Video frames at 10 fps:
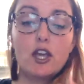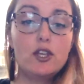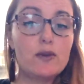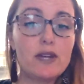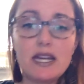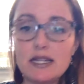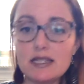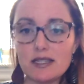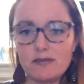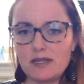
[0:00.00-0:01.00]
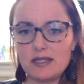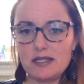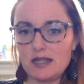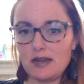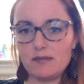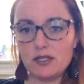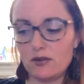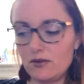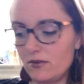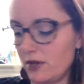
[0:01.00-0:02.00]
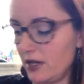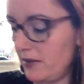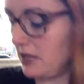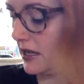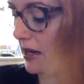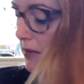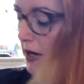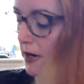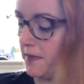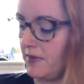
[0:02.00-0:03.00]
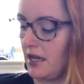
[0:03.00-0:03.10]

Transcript: You can hit skip this step. Don't worry about that part.